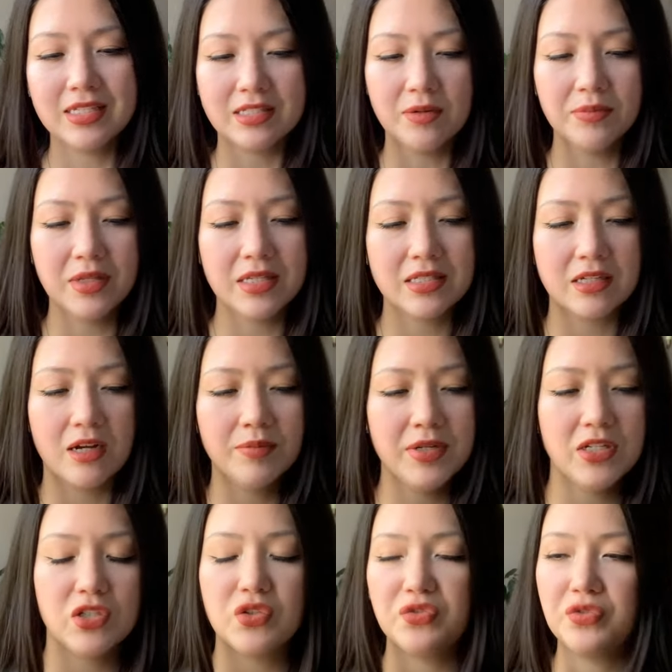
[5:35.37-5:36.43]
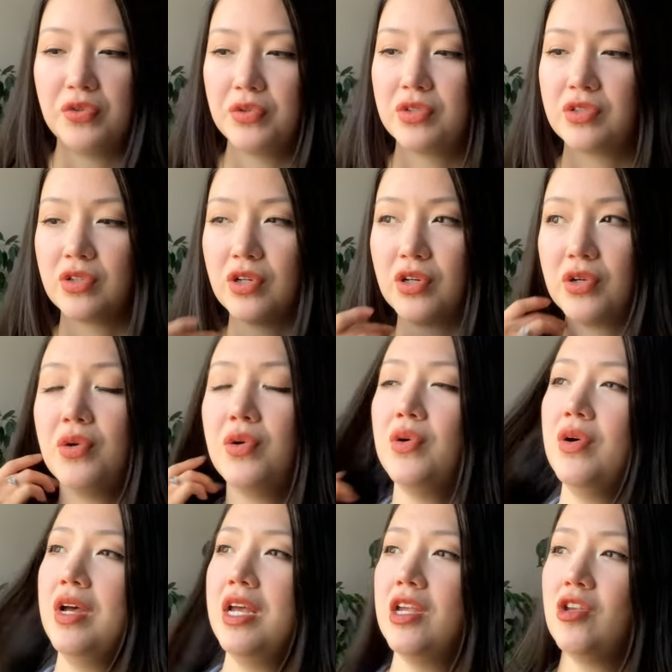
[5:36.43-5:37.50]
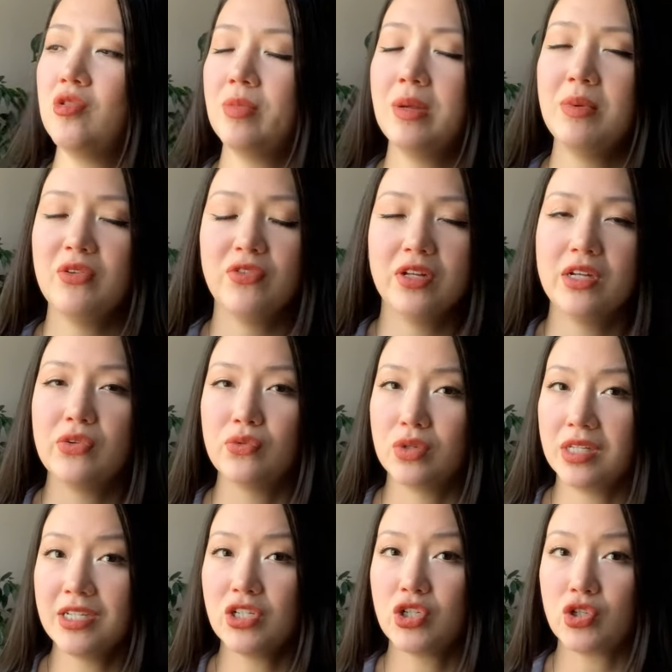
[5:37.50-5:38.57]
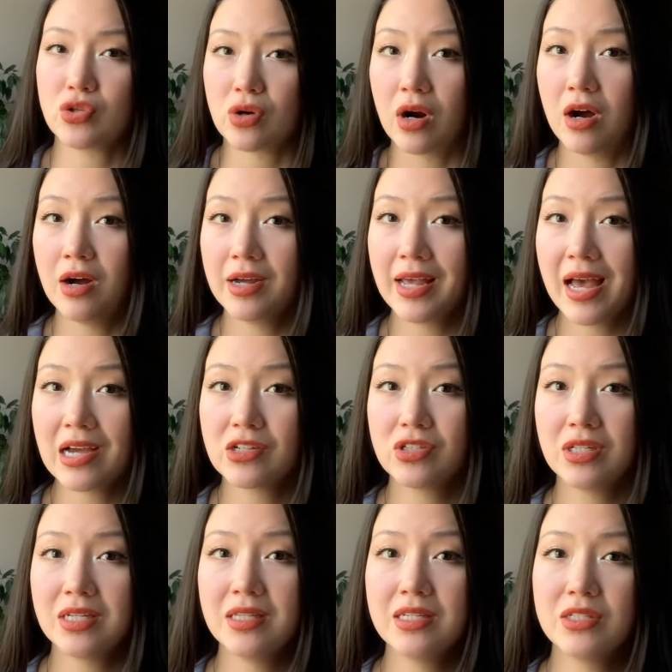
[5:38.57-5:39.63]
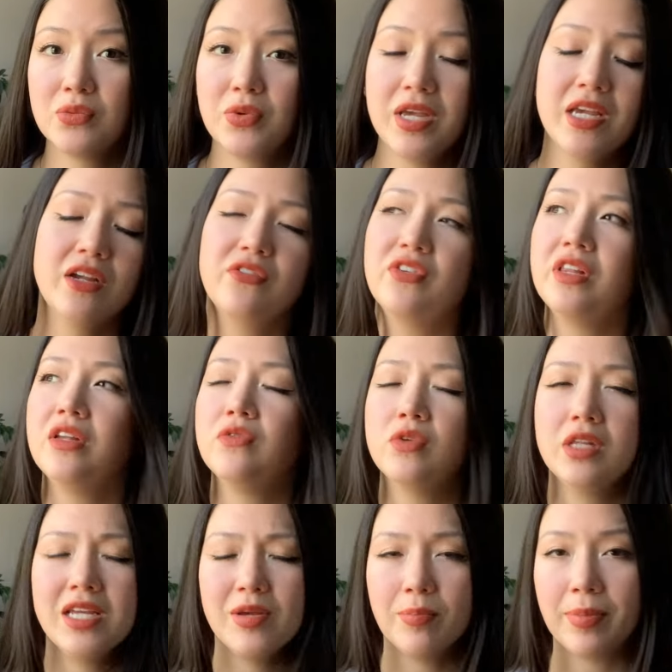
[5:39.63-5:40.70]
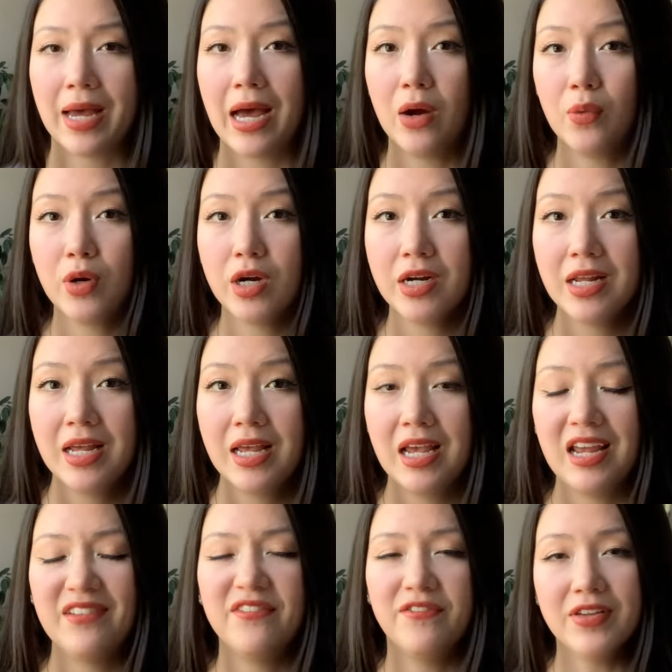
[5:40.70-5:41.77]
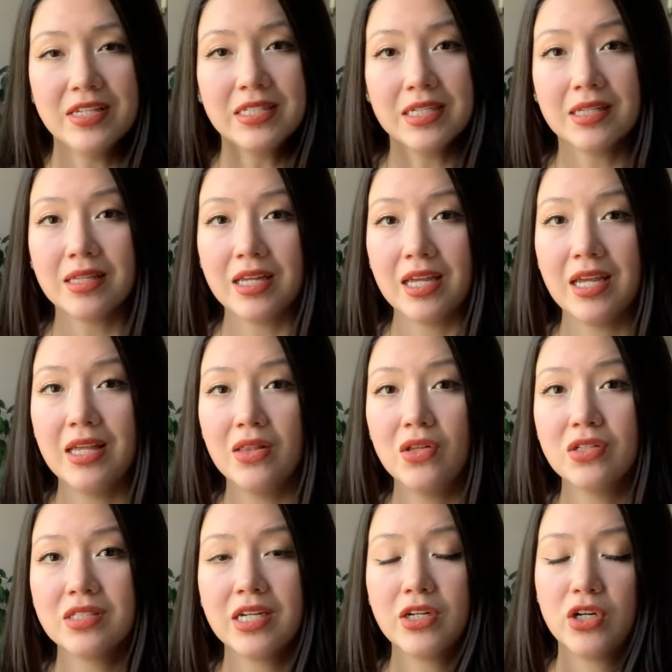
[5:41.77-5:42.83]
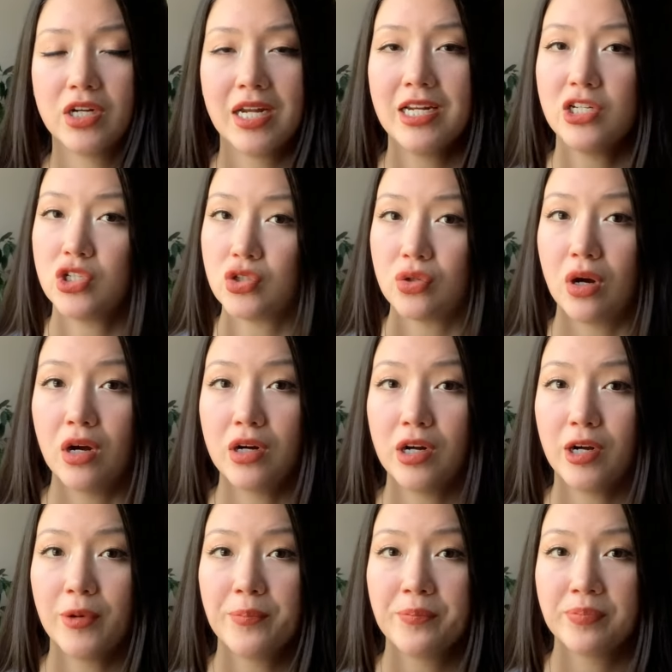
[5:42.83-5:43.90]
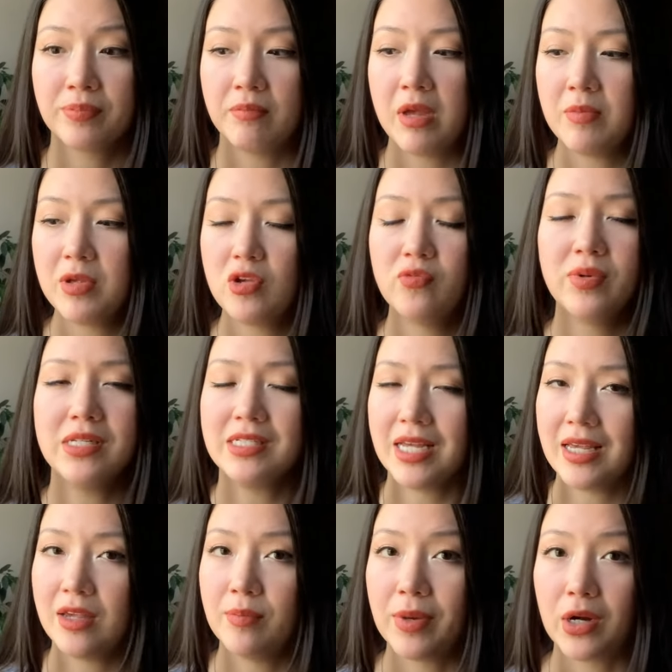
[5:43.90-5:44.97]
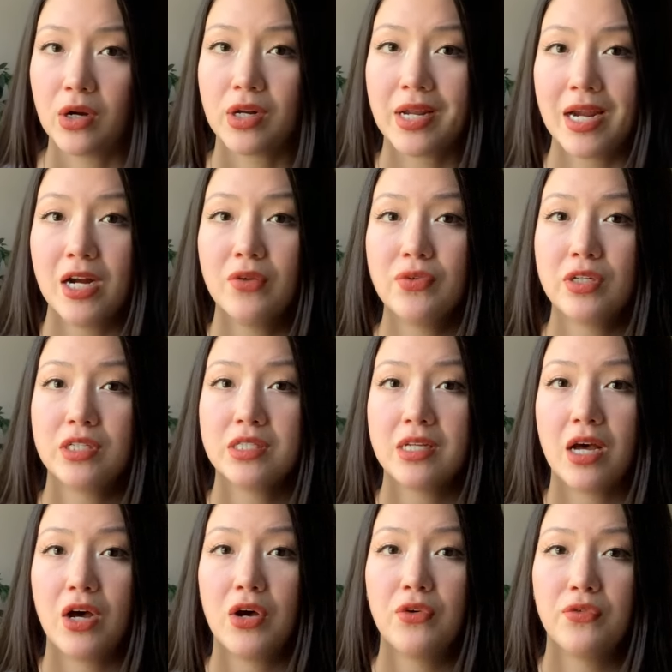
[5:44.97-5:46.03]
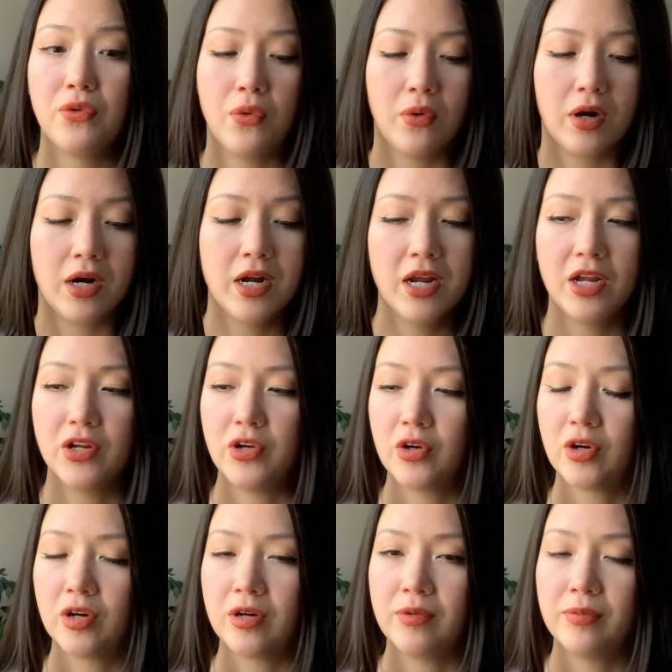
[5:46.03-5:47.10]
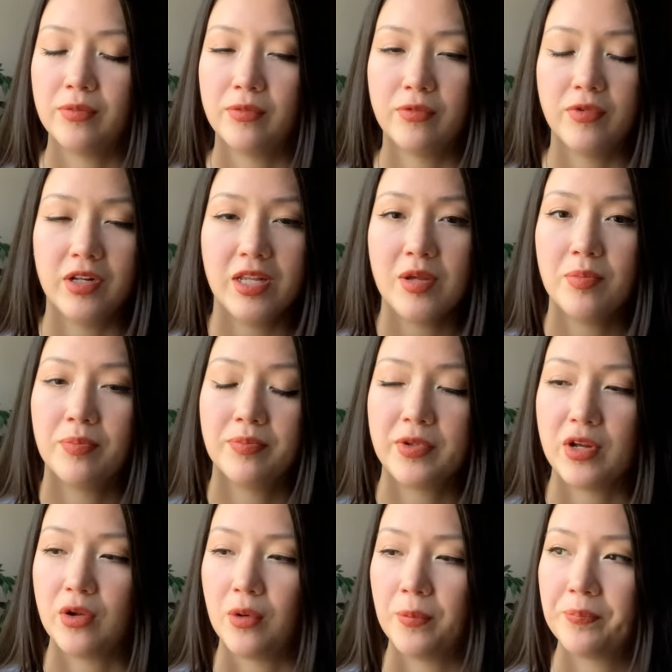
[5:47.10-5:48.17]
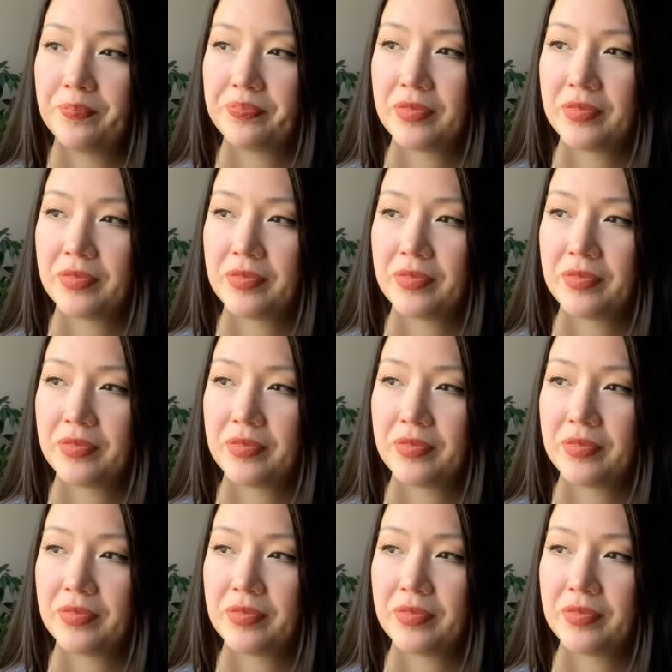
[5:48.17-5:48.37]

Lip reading: something's coming into full circle. You may be feeling really strong actually this week, feeling really empowered. And physically, it looks like you're getting stronger. Maybe you've been taking better care of yourself, or you're really, you know,